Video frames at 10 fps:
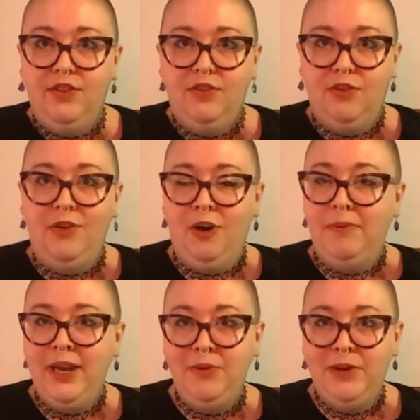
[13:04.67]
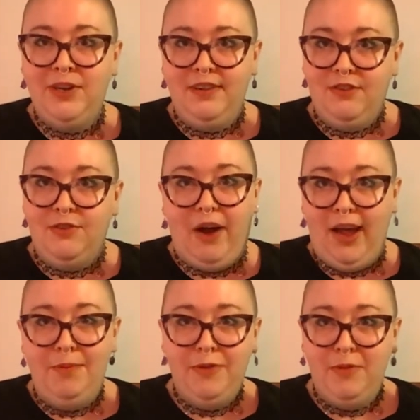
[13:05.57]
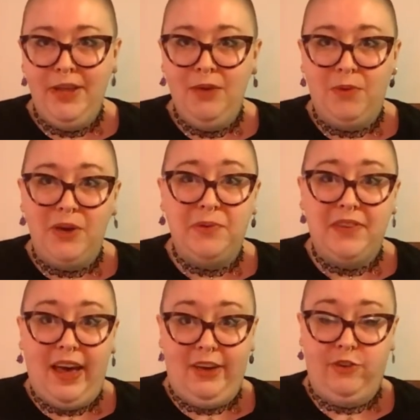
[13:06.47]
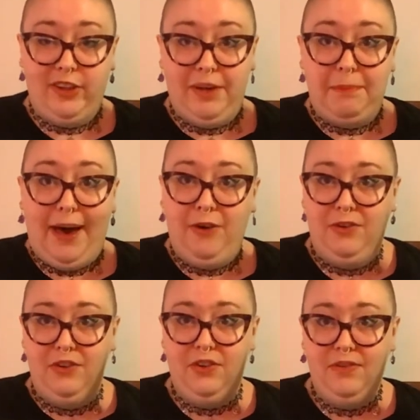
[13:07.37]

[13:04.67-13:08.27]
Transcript: so nobody would describe to me what it was actually about.